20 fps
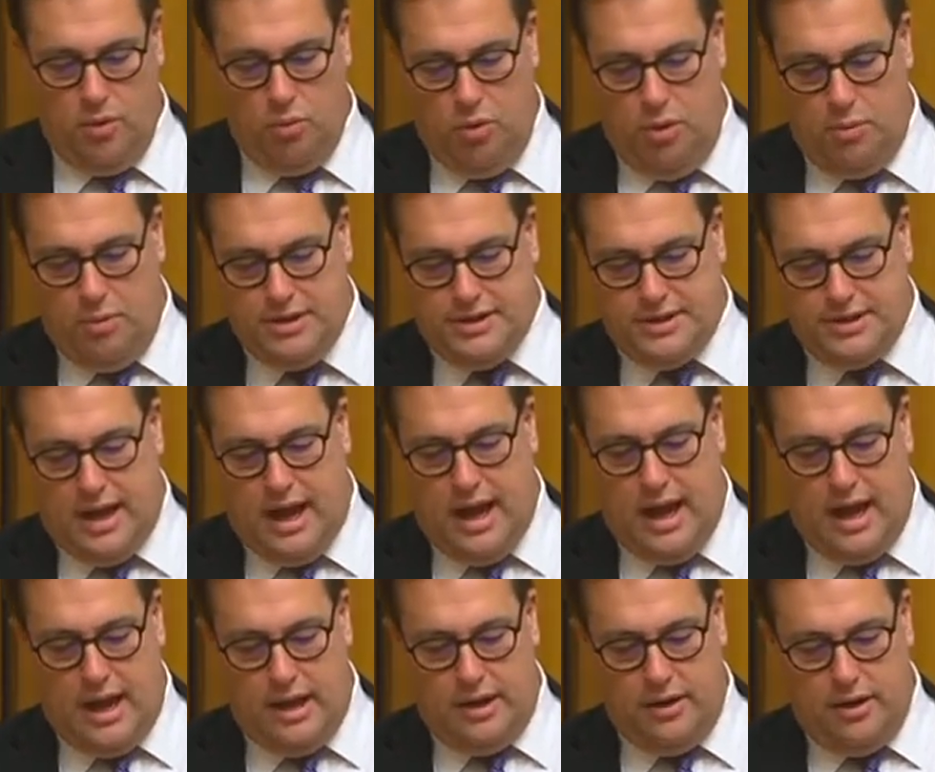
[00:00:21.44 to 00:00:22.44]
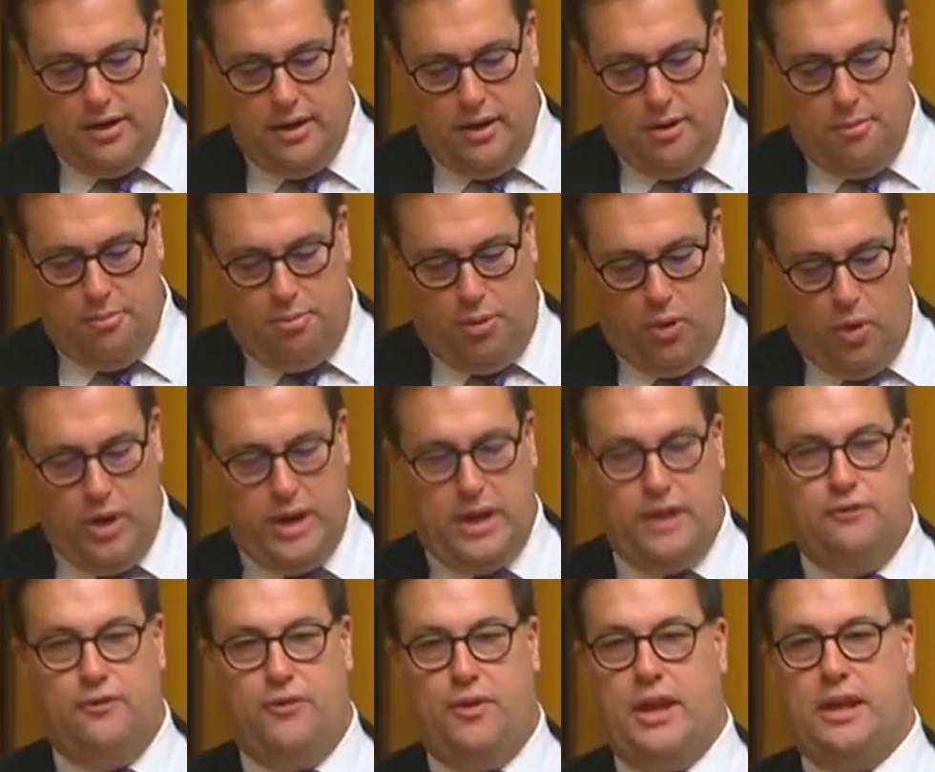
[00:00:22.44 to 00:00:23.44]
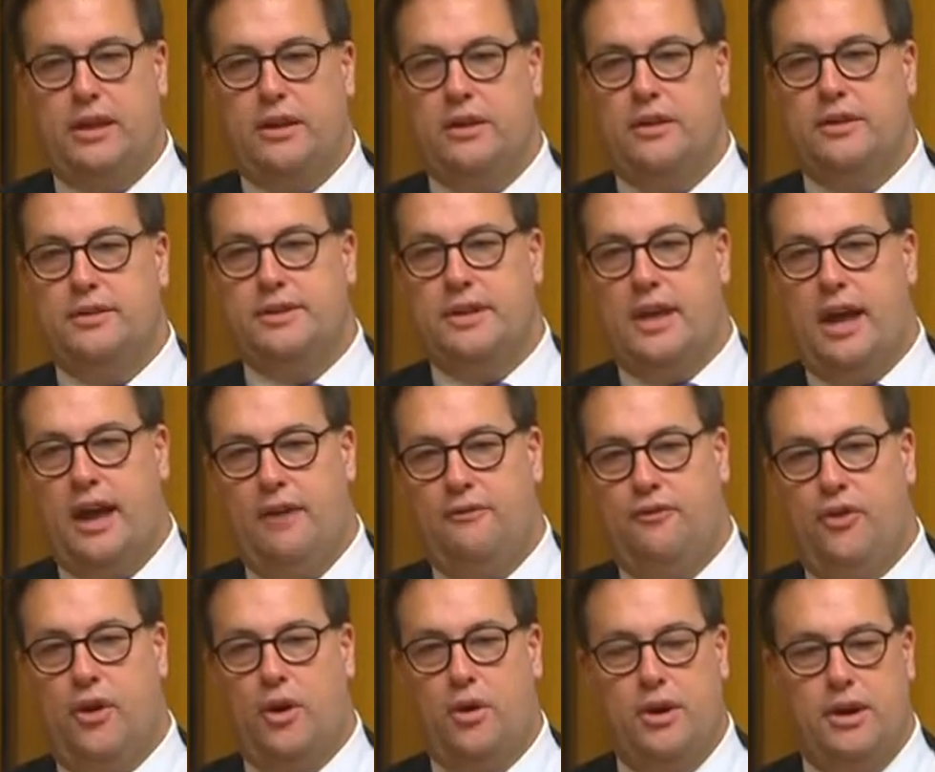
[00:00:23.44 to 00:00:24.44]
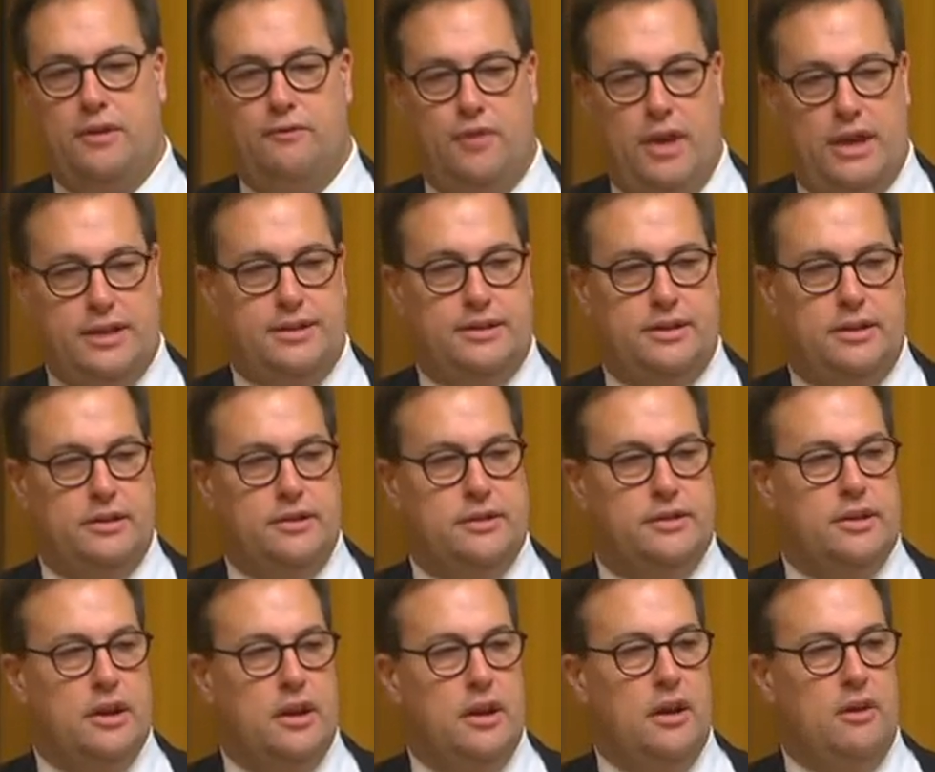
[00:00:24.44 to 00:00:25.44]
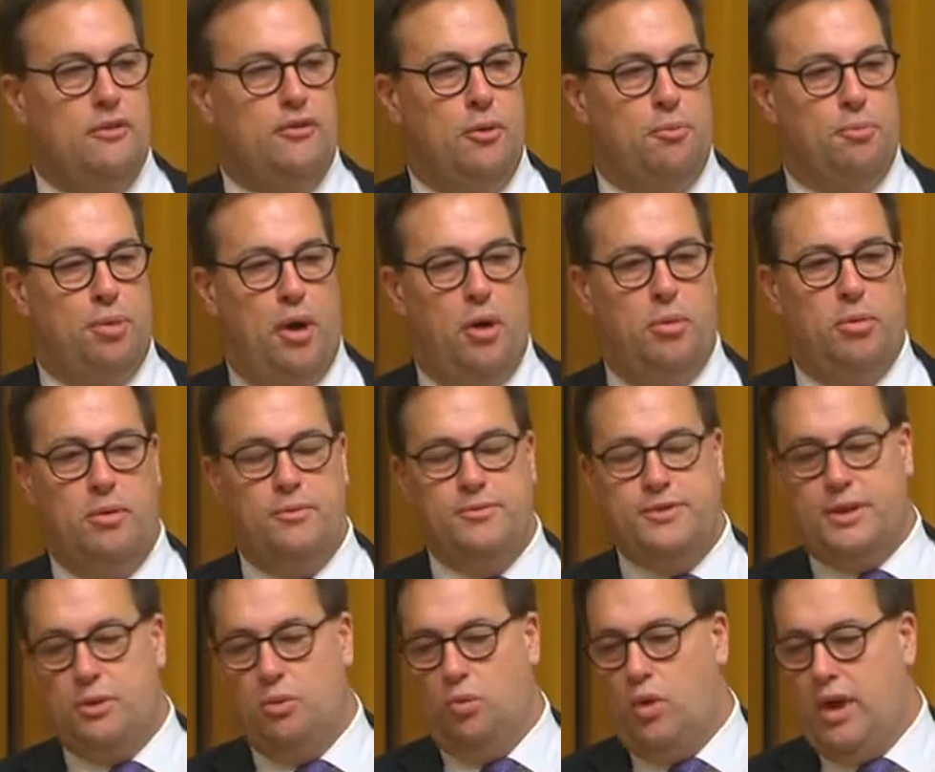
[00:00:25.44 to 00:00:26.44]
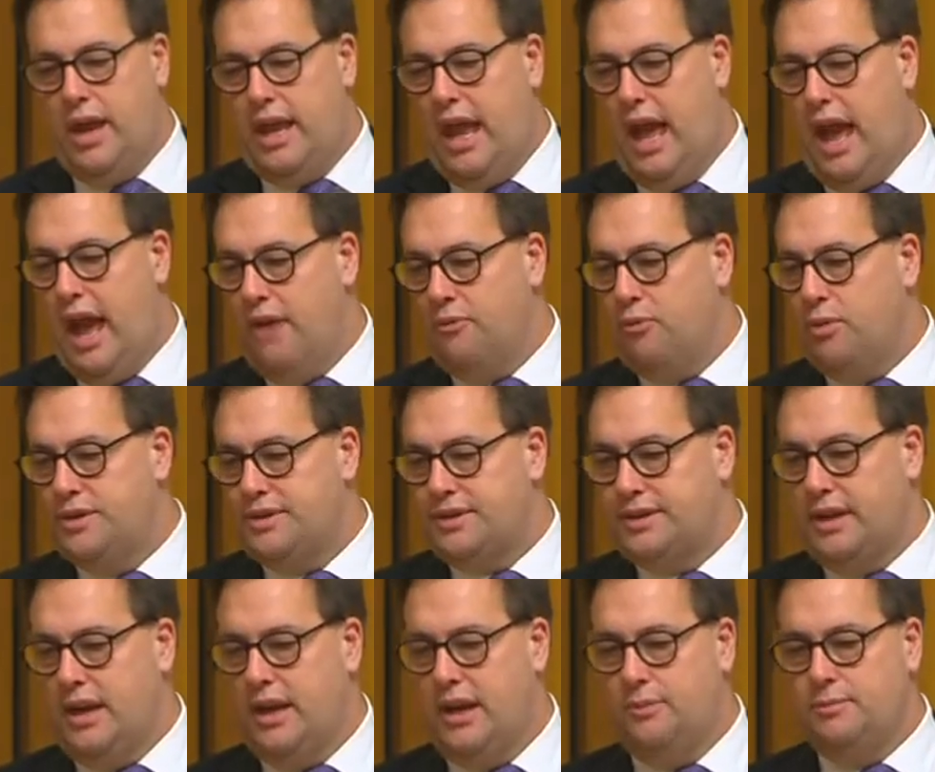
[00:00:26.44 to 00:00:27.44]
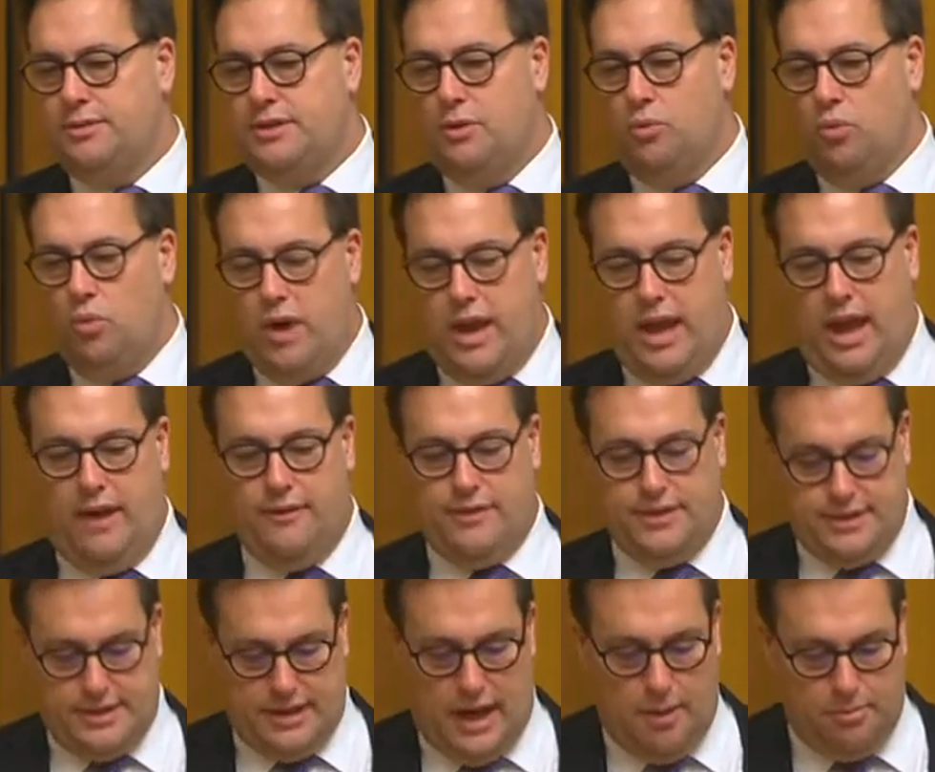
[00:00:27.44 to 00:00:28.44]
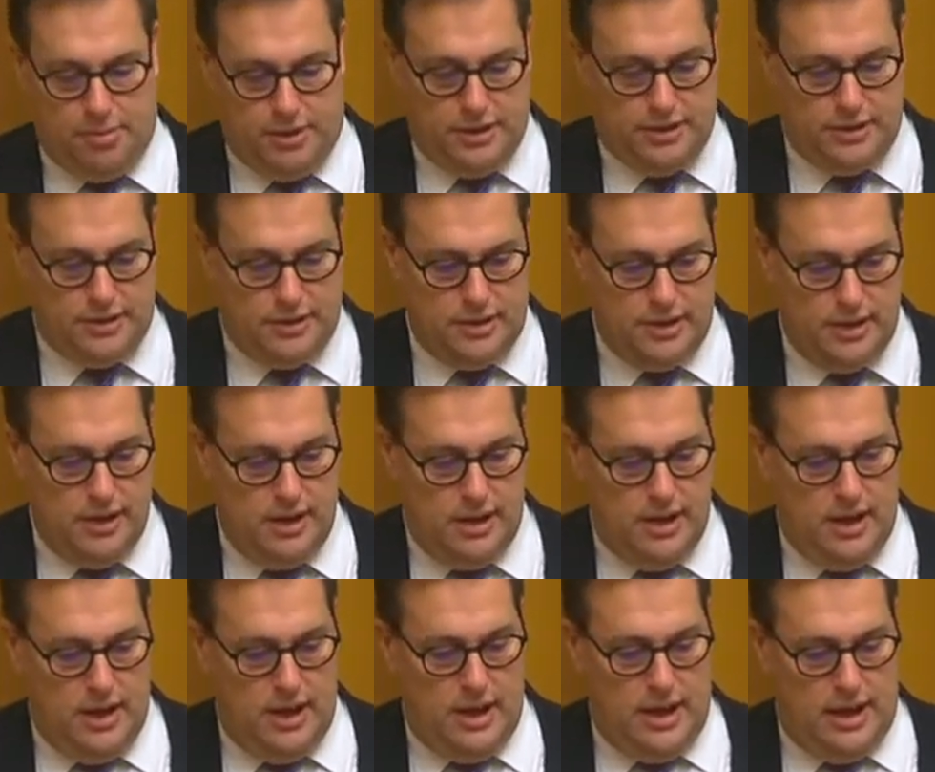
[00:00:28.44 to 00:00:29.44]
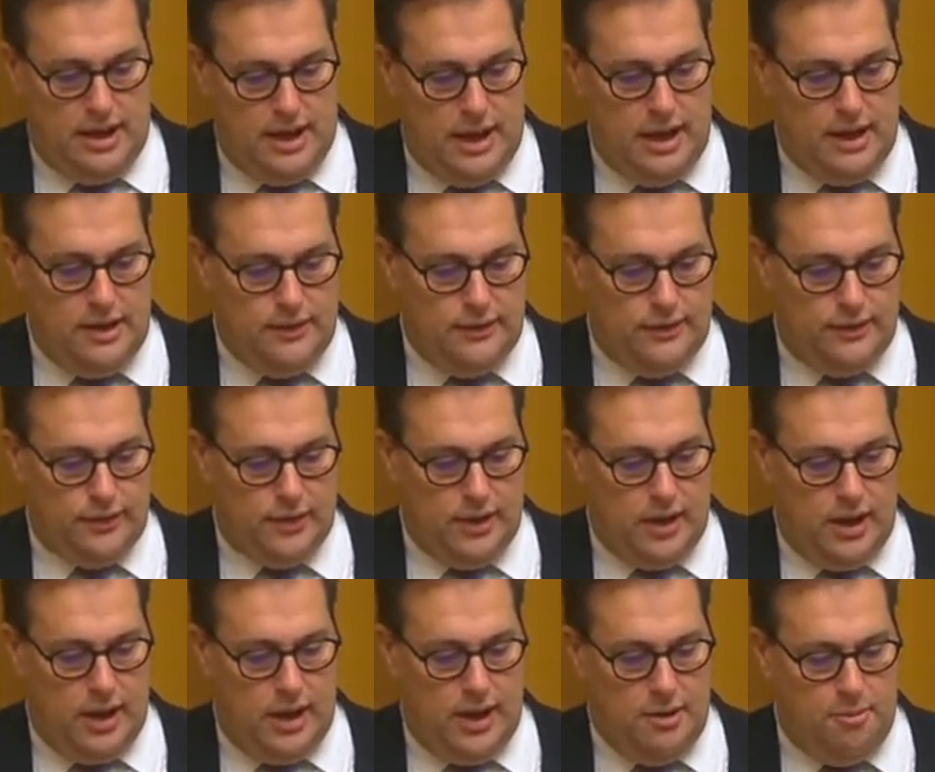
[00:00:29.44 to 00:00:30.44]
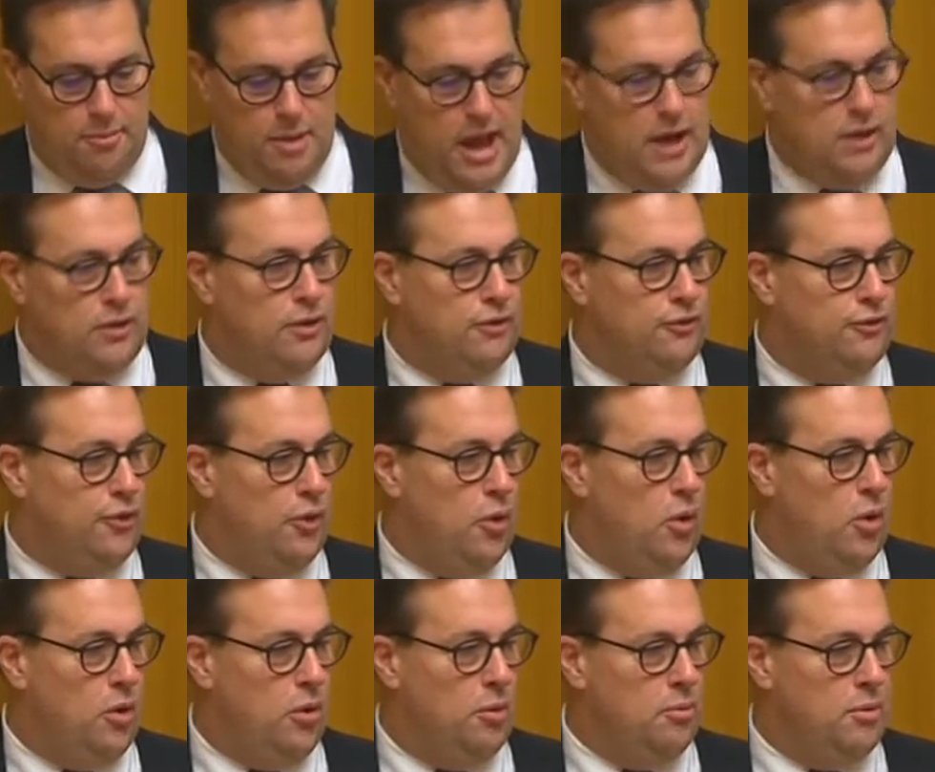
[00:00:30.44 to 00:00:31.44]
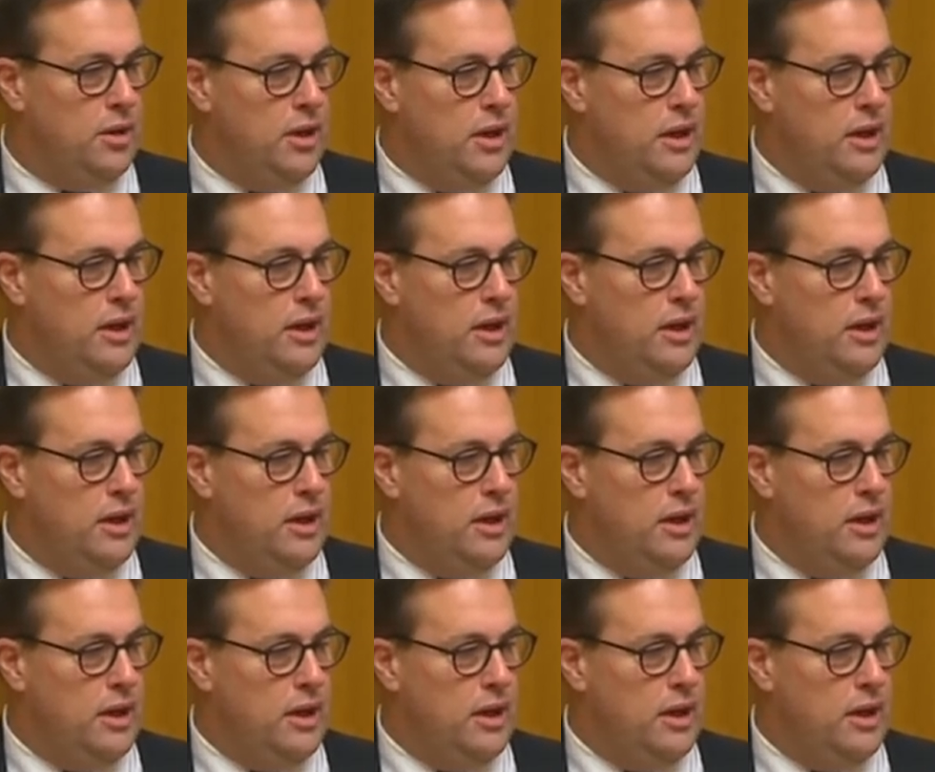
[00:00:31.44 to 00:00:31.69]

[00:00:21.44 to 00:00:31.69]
when we start pointing fingers at foreign investors for problems that we have with schemes that we have established. It is in a manner and form,